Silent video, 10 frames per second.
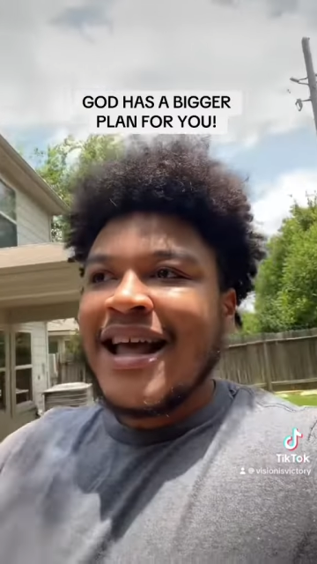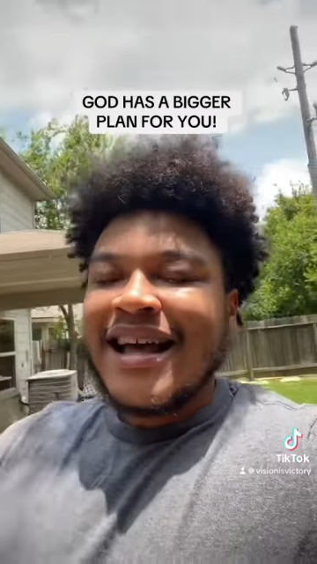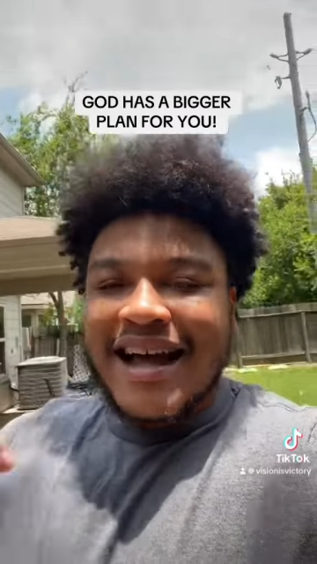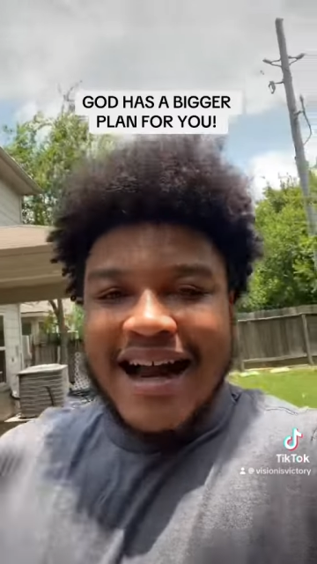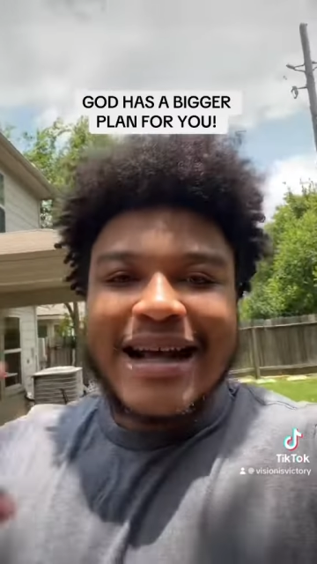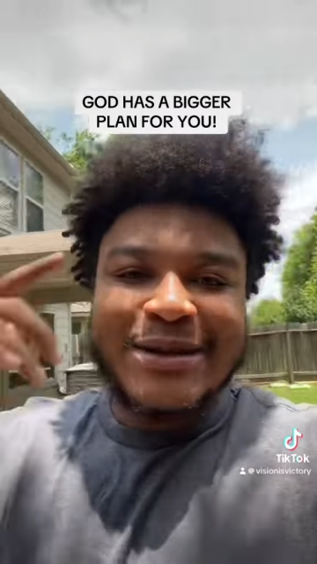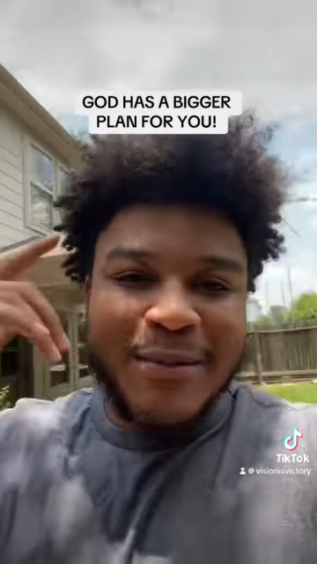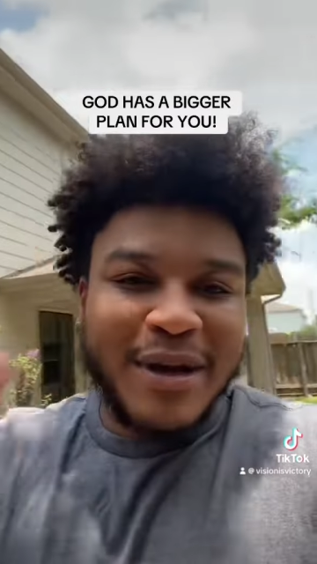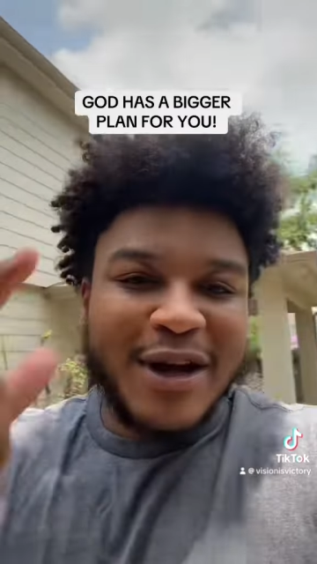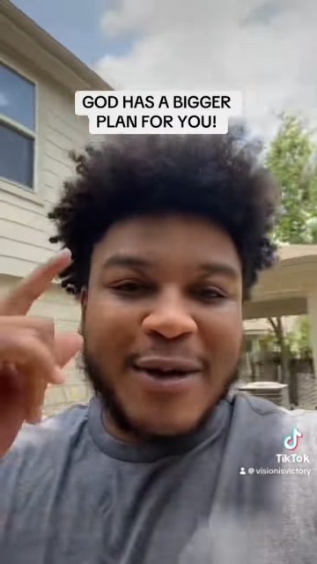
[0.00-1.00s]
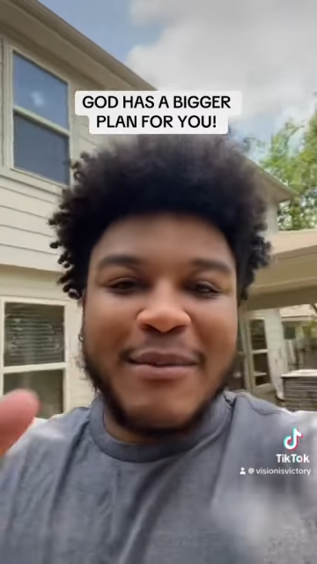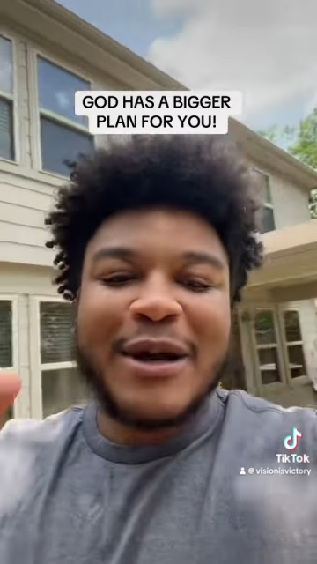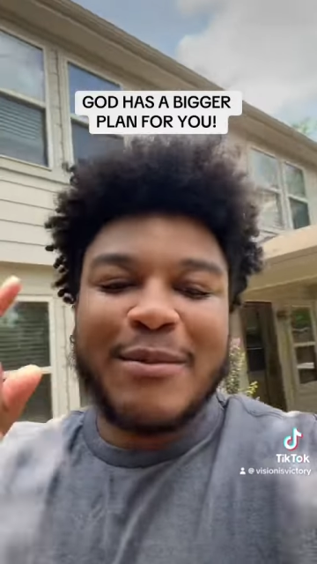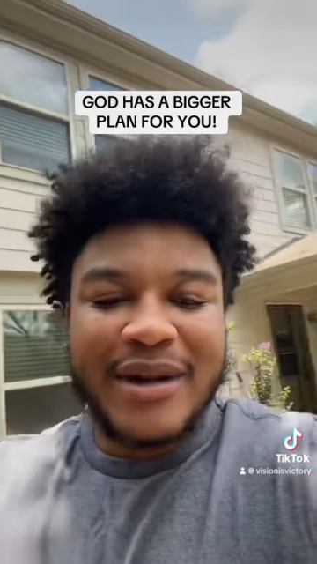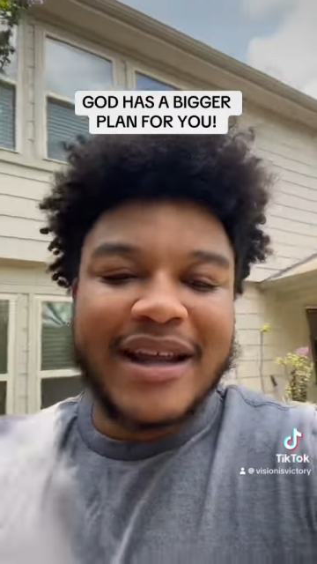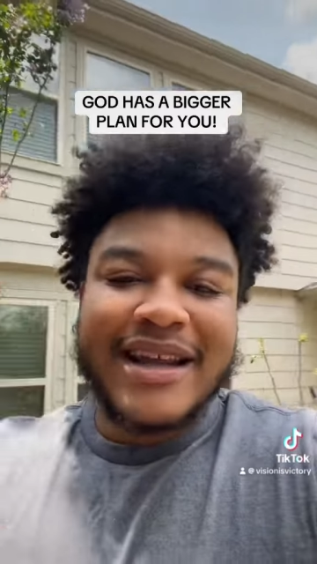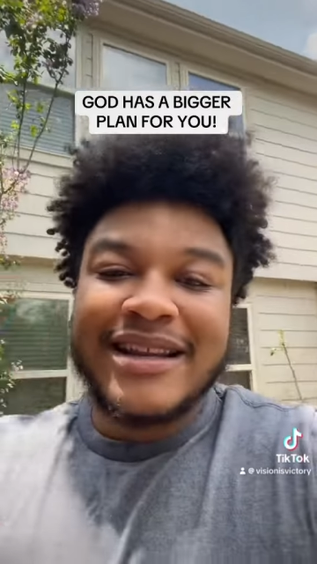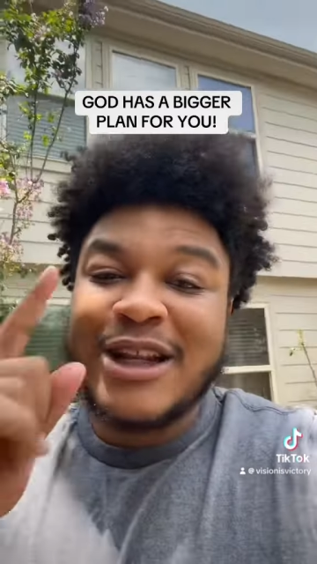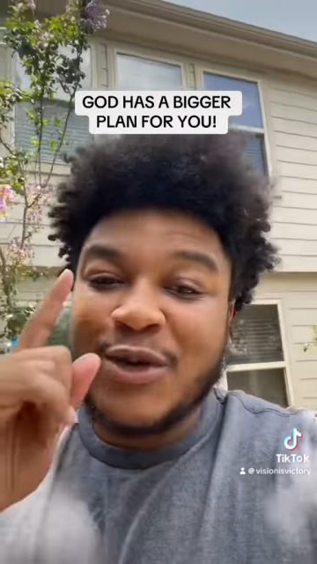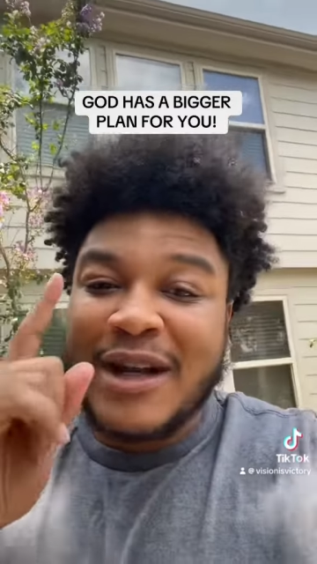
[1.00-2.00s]
God has a bigger and better plan
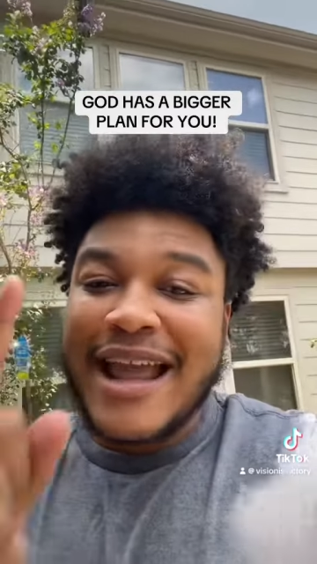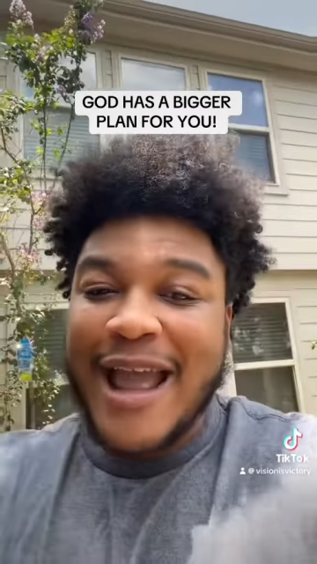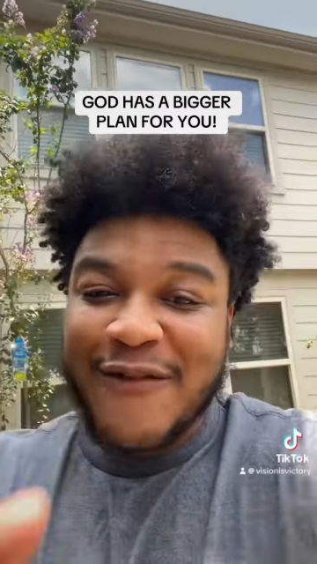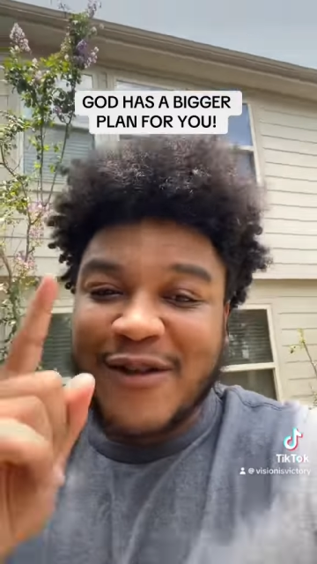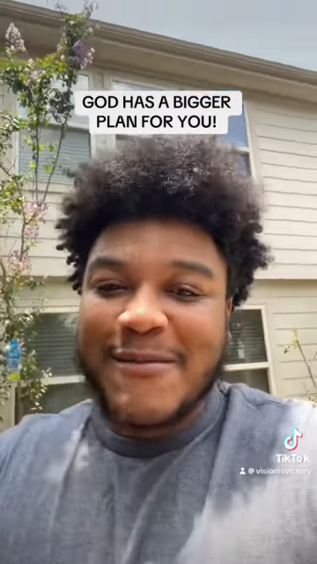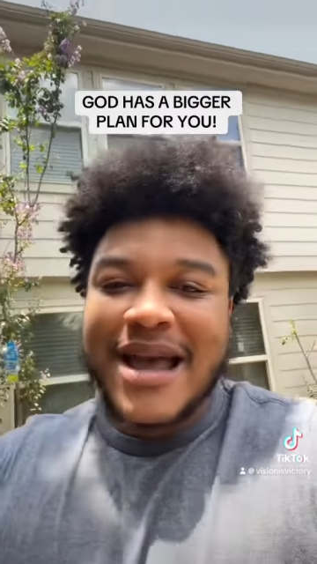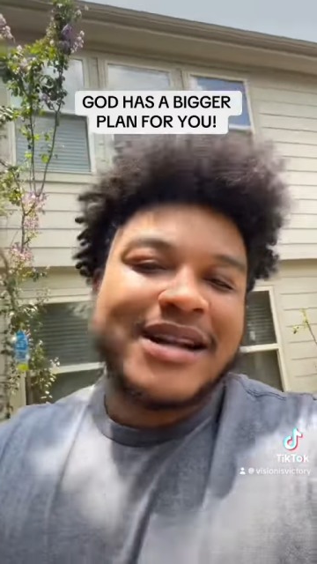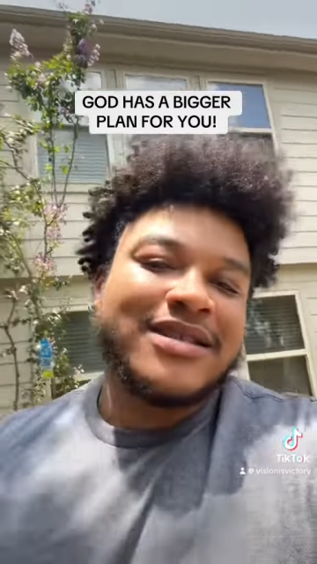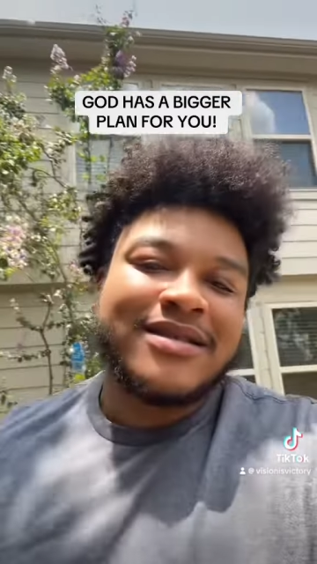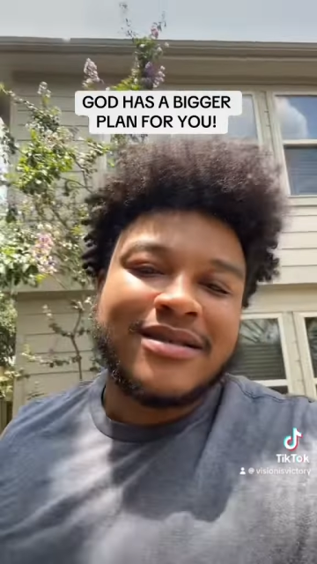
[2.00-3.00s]
than you can ever imagine.